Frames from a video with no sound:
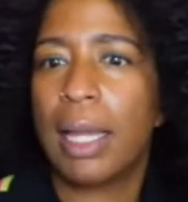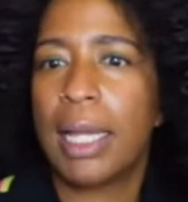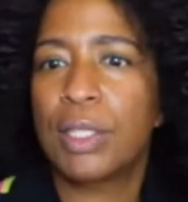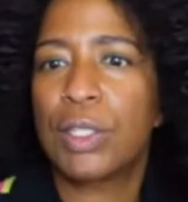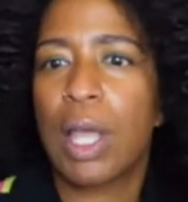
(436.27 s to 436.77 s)

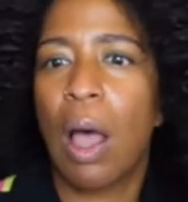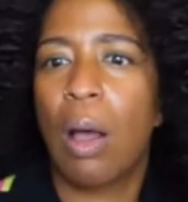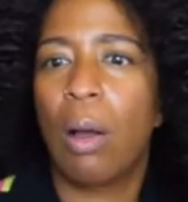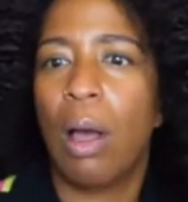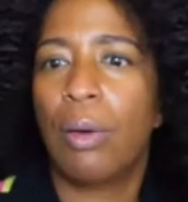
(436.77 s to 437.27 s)
And
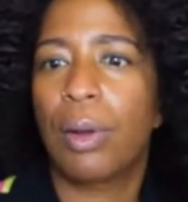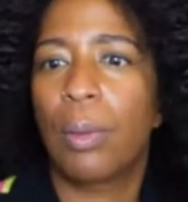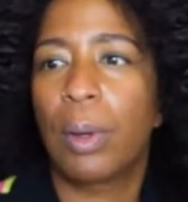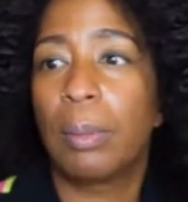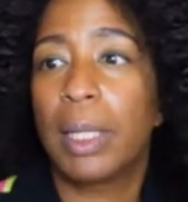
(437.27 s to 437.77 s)
so, hold
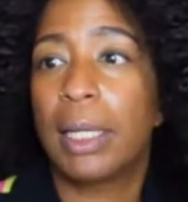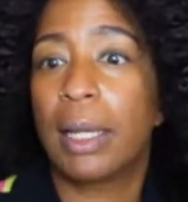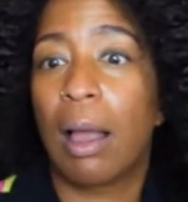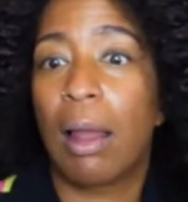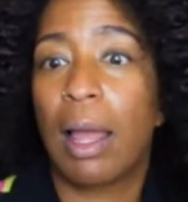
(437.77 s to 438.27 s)
on one minute, y'all.